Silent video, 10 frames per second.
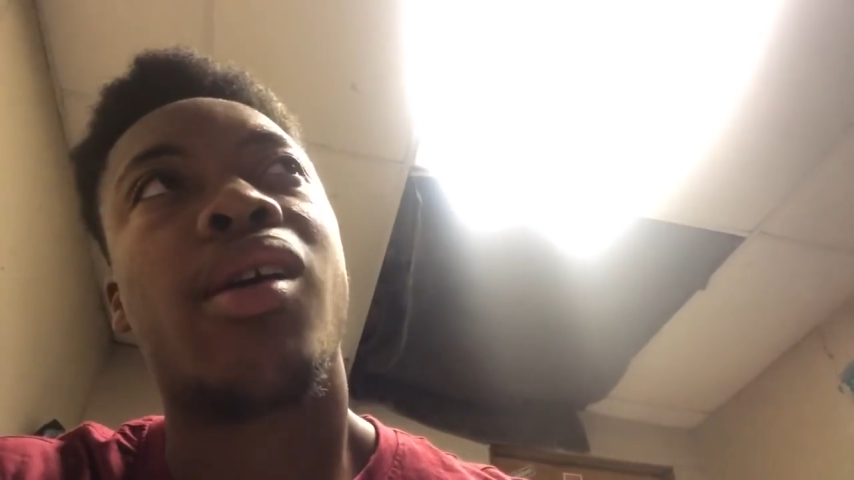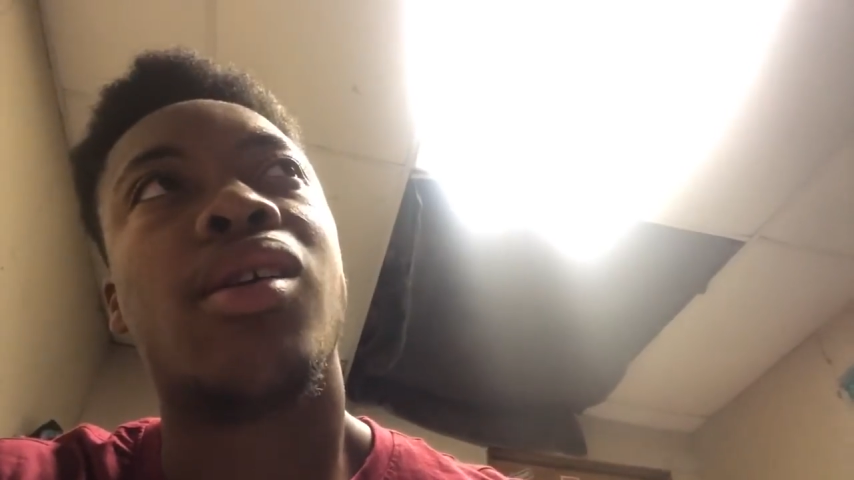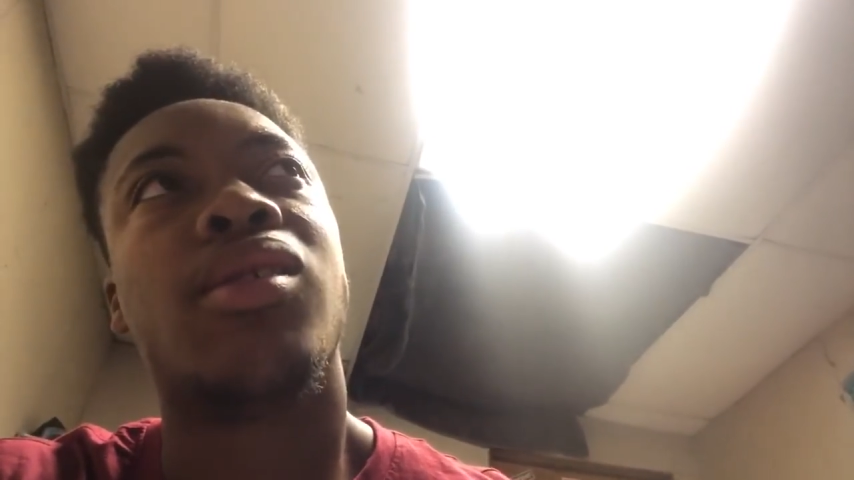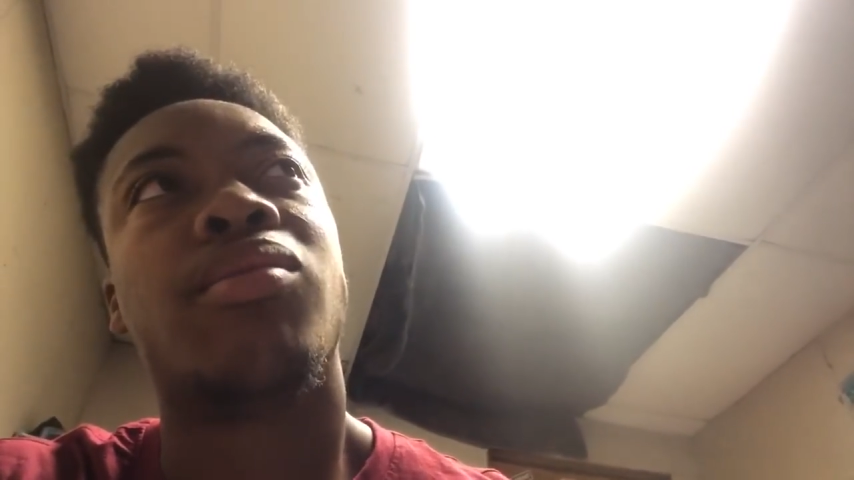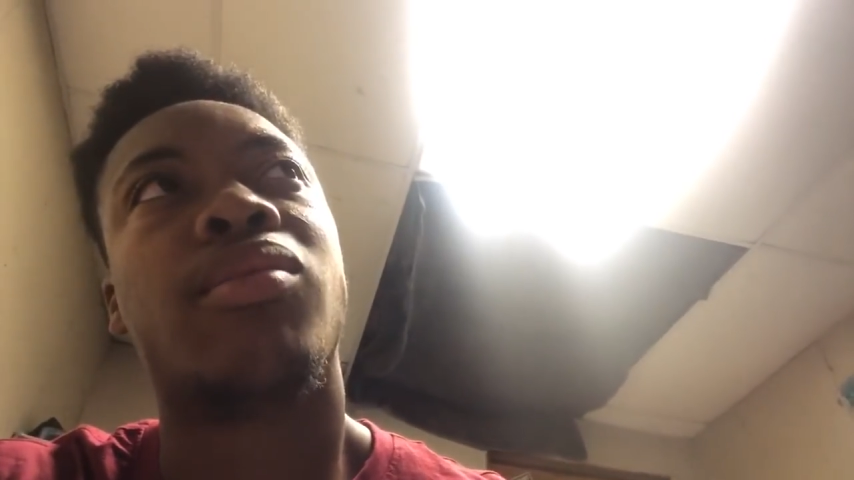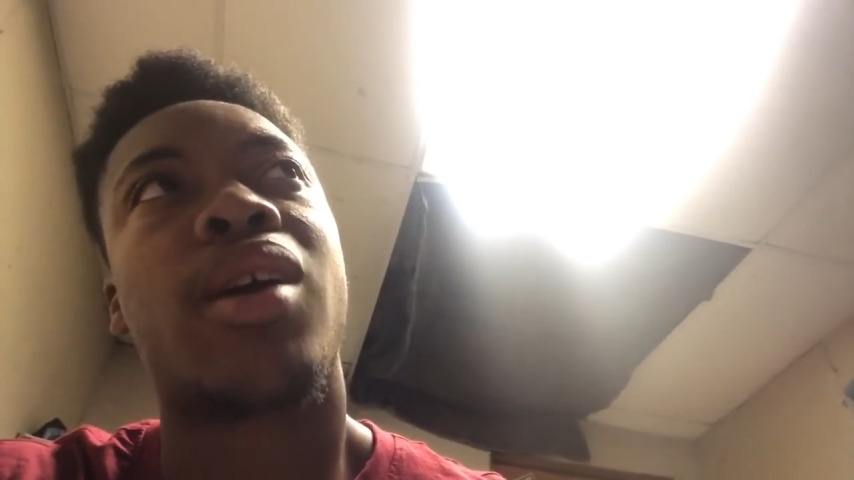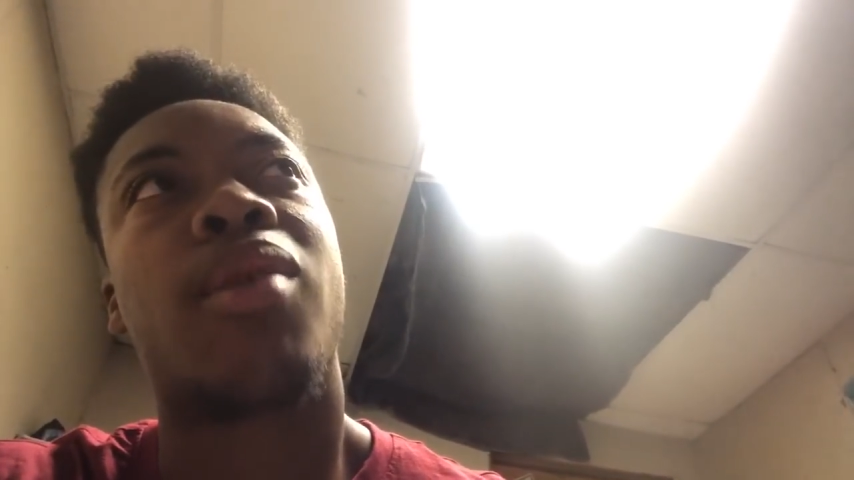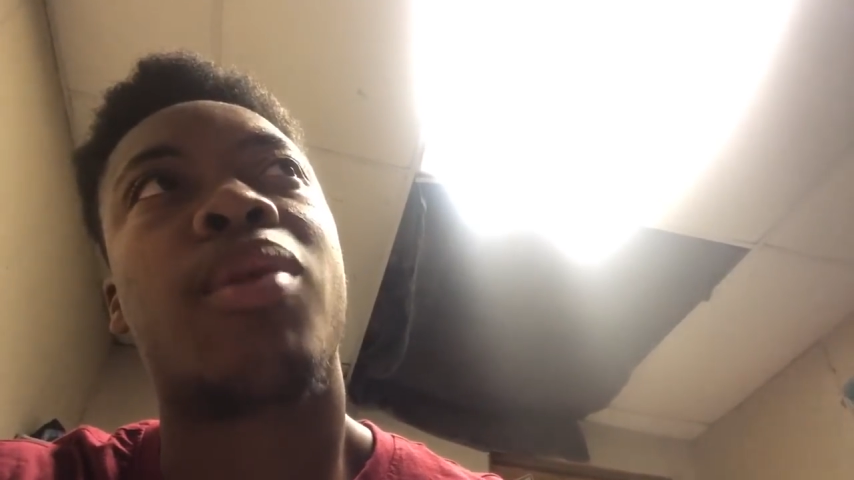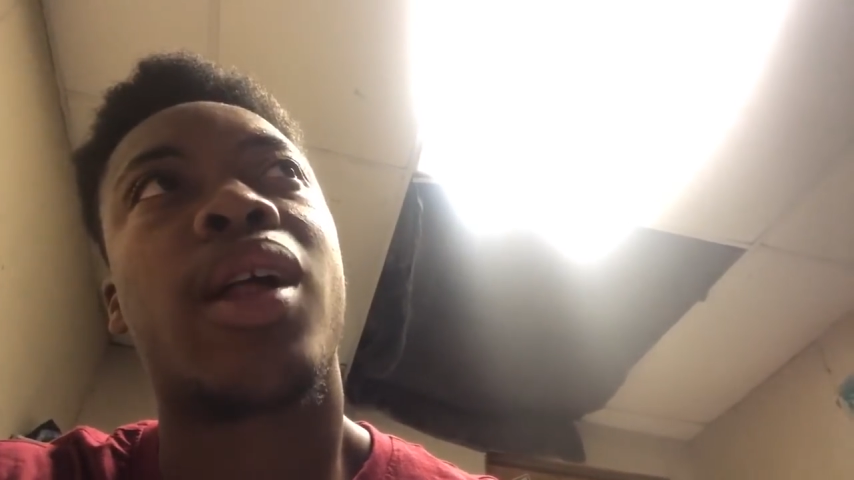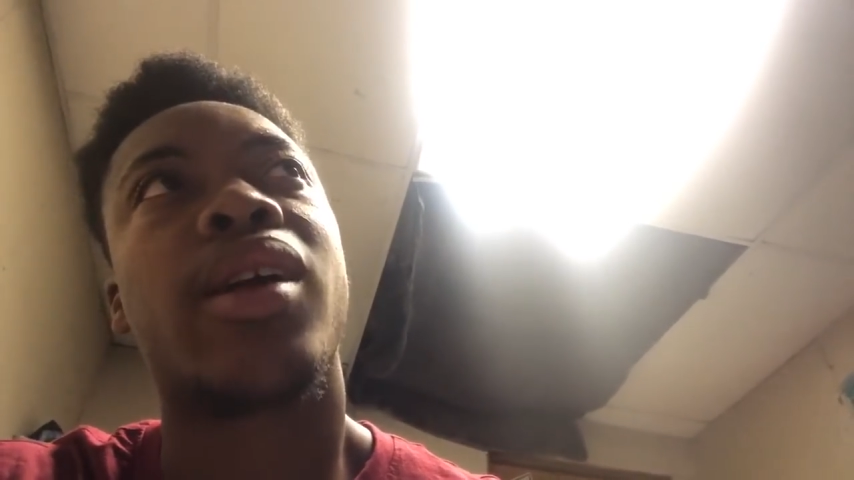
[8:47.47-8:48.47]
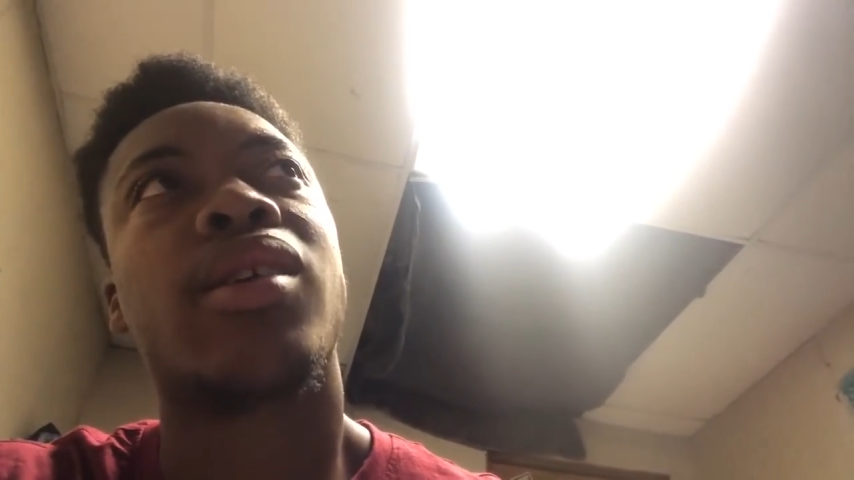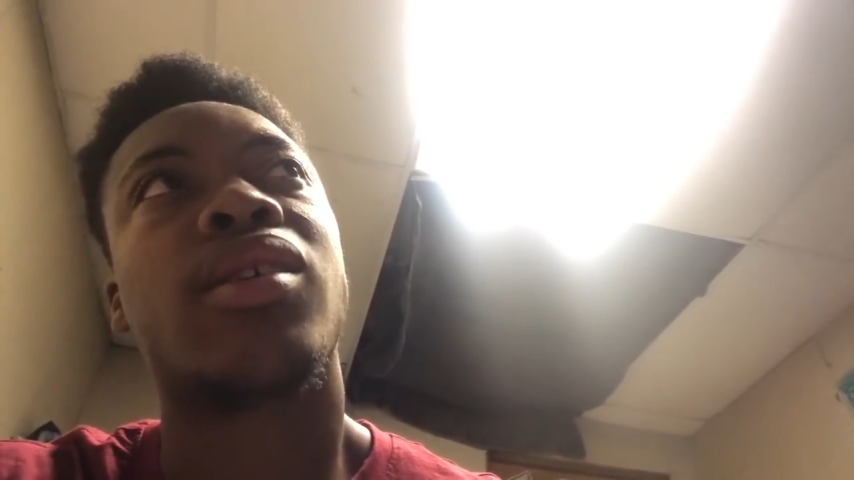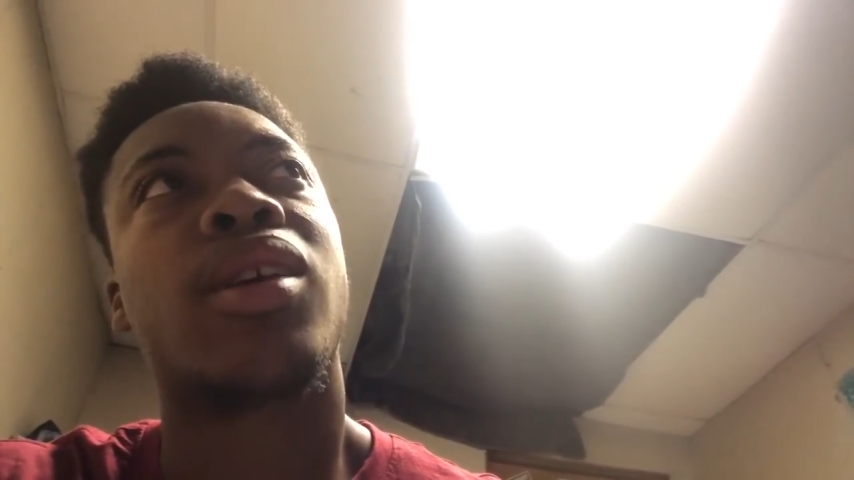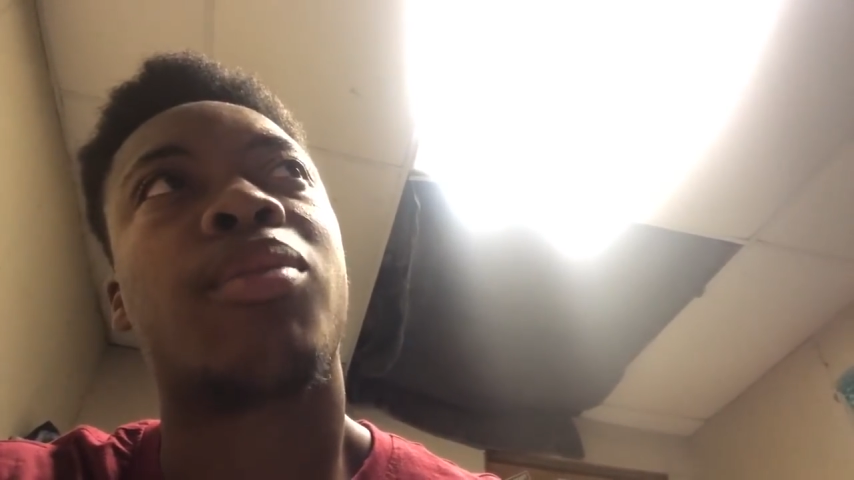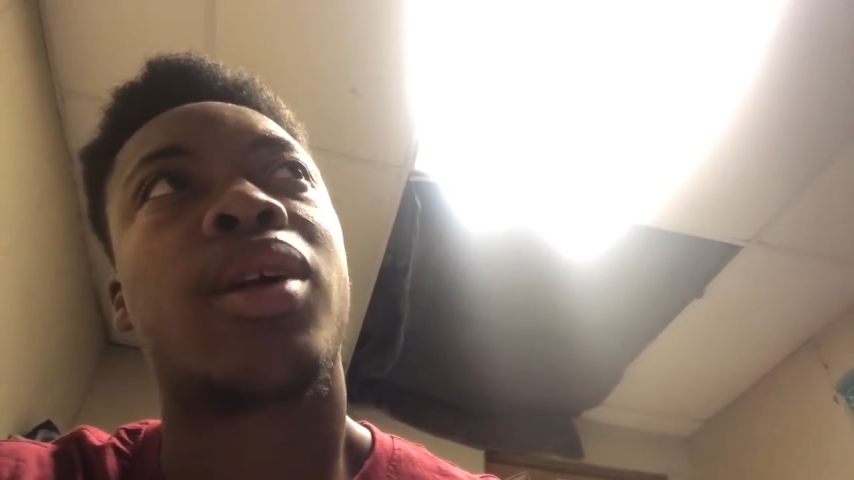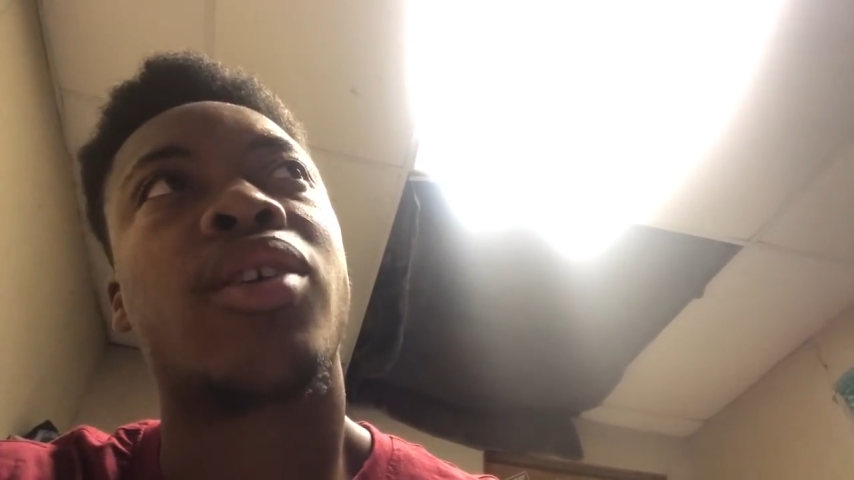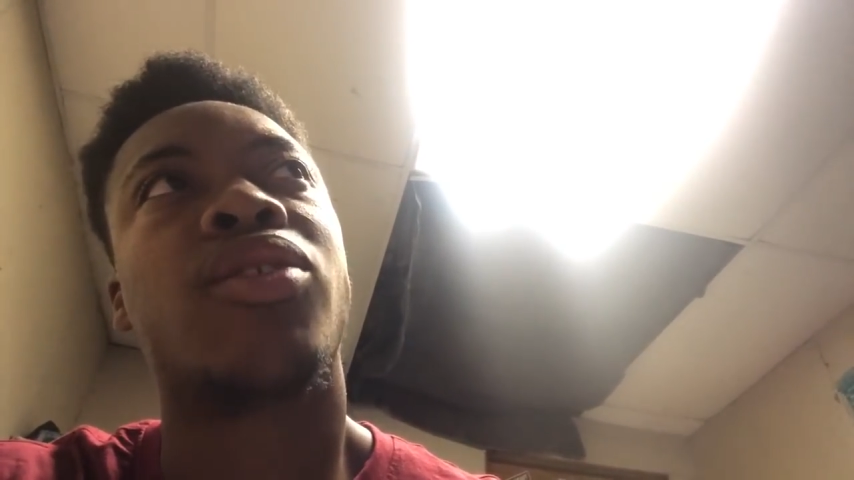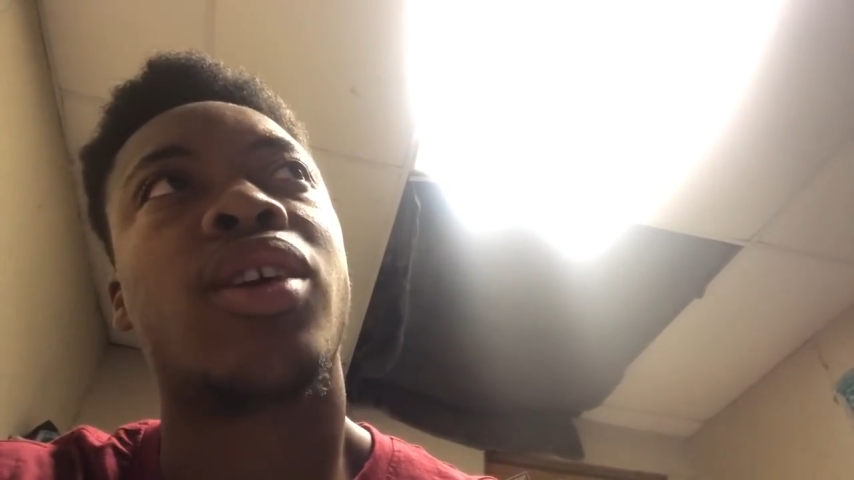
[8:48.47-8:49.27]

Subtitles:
I'll probably